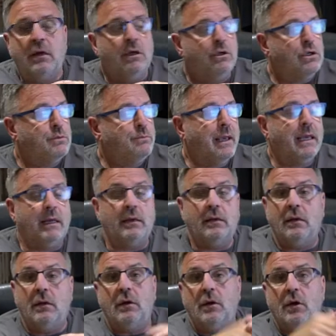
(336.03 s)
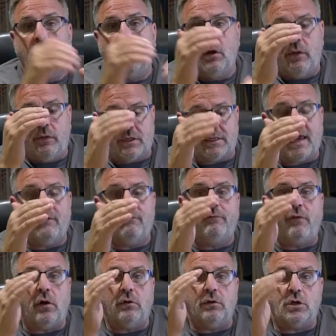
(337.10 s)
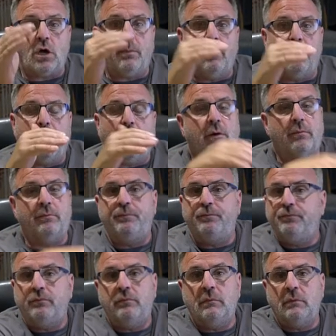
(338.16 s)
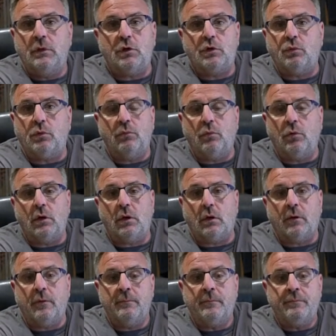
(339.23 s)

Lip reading: Just picking the same font, top and bottom, just wouldn't work.